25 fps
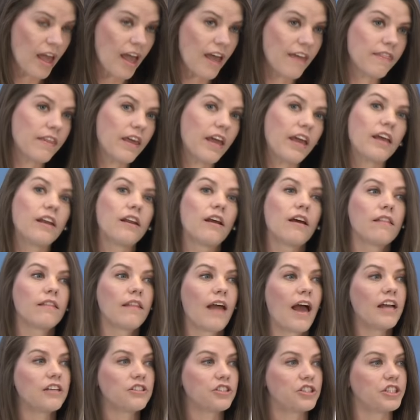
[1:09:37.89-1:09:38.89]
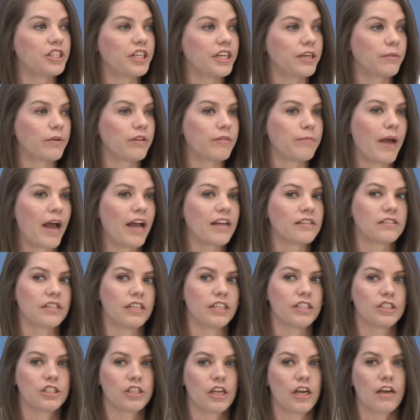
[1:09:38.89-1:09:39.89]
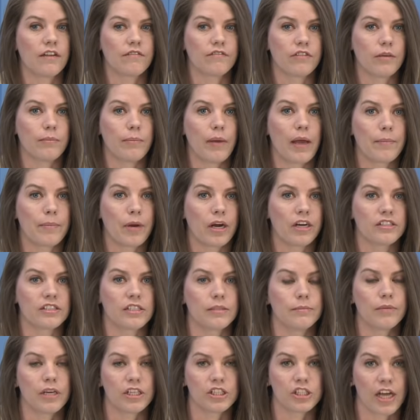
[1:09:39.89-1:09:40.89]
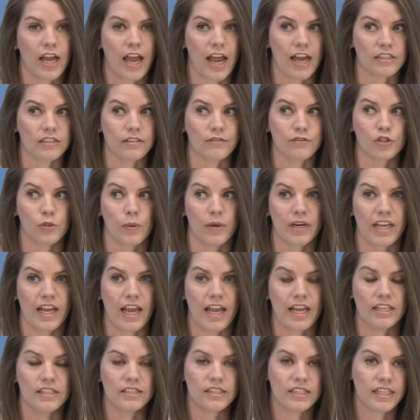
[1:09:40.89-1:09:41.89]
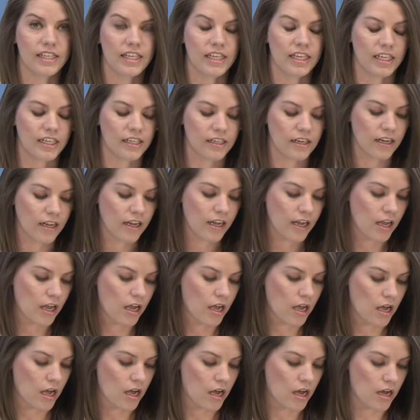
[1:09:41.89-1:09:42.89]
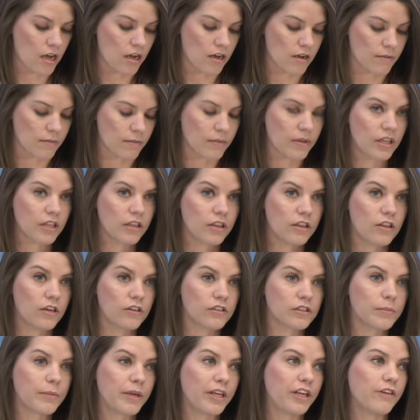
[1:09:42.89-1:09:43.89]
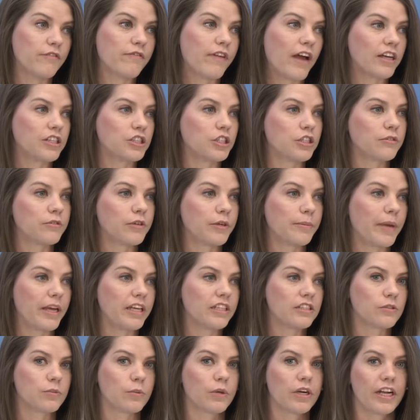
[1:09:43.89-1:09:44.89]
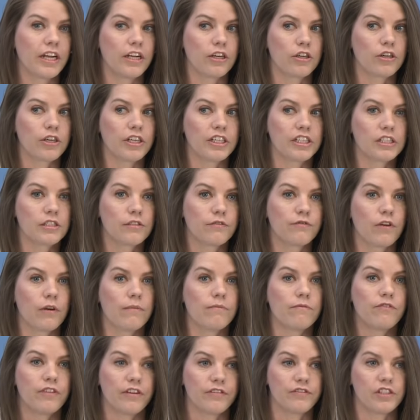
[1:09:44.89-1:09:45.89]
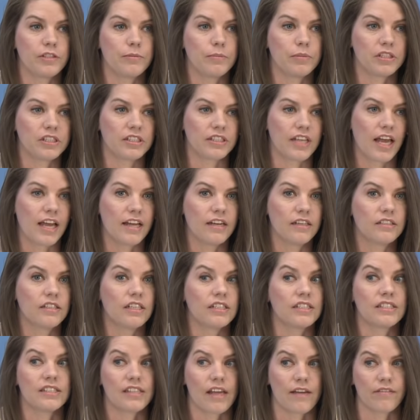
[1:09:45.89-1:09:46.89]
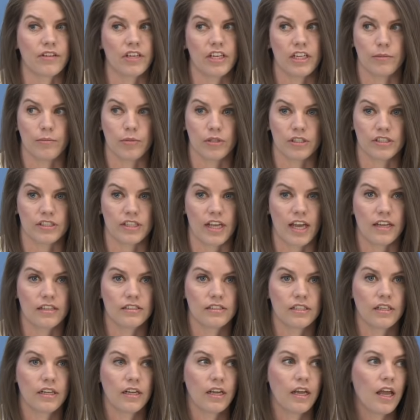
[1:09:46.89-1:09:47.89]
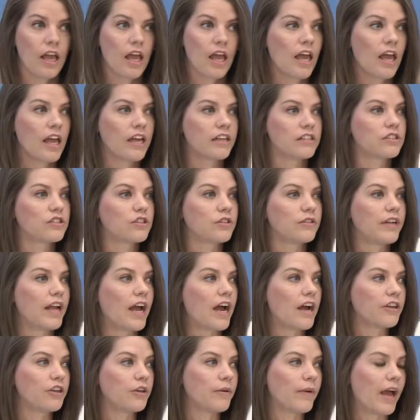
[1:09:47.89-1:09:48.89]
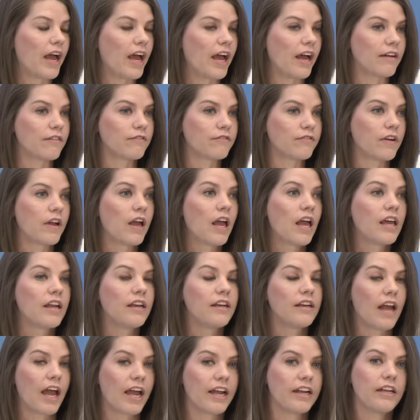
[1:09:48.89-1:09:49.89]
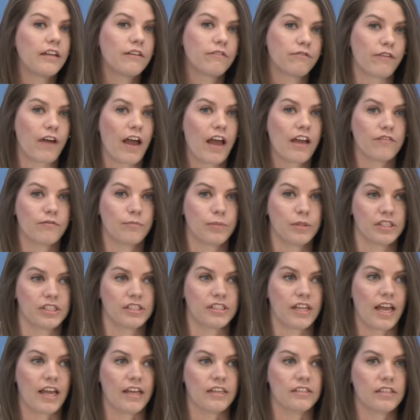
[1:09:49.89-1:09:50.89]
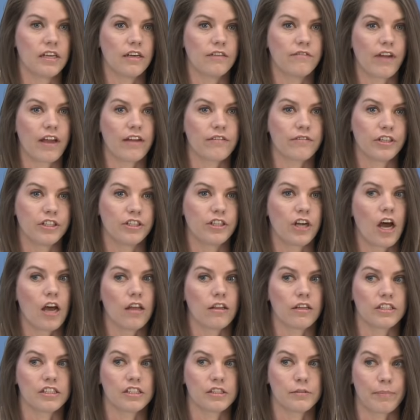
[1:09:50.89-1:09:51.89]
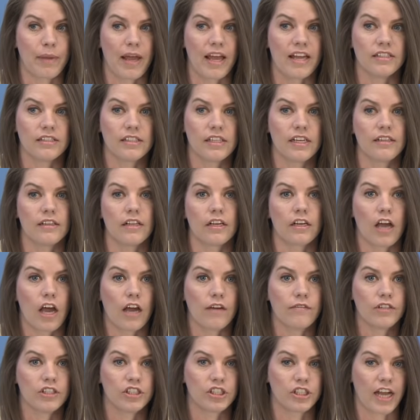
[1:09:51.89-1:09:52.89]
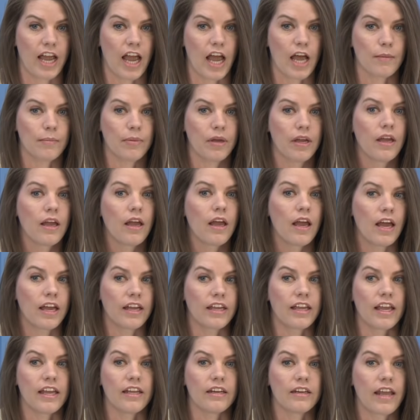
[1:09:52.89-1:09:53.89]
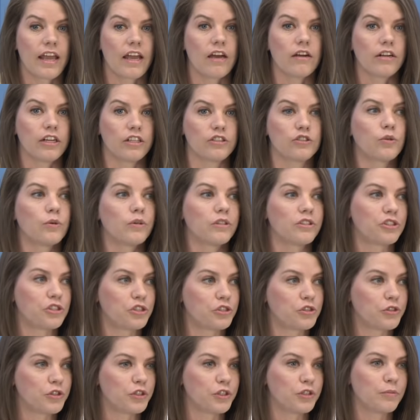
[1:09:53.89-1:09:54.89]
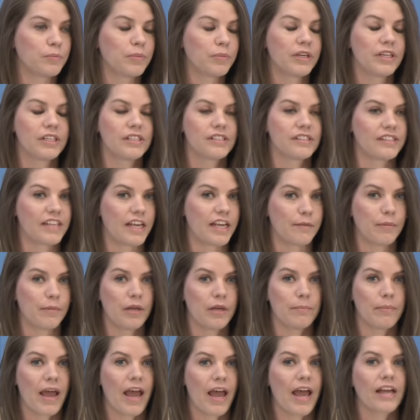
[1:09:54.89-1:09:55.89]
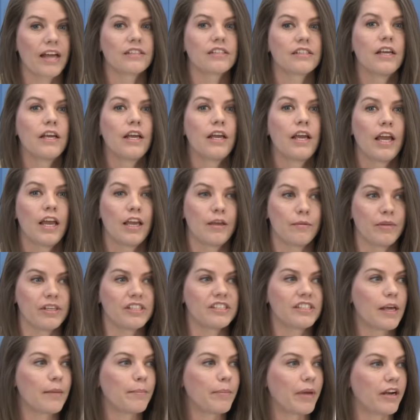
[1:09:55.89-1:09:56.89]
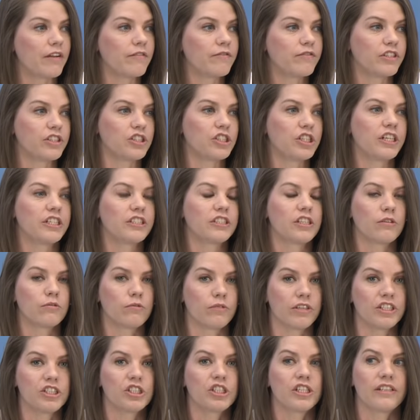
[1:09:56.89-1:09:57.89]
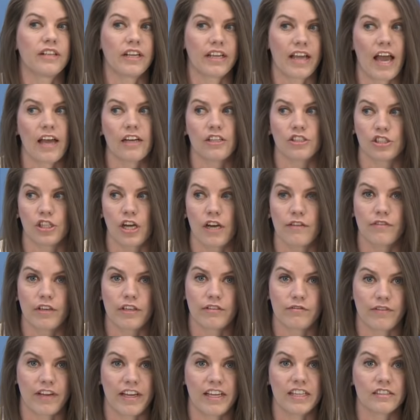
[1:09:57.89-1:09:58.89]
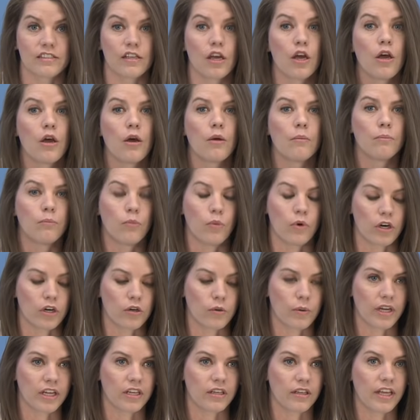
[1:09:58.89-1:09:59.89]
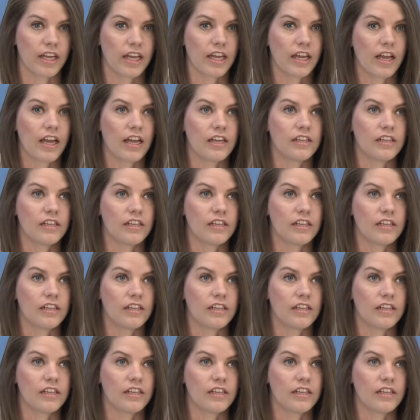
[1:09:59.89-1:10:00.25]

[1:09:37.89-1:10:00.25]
And then last year, with passage of the Bipartisan Budget Act of 2018, those manufacturer rebates were increased from 50% to 70%. And so now you have 95% of every dollar spent in the coverage gap, again, counting towards TROOP, same impact. It means that beneficiaries are reaching the catastrophic phase more quickly.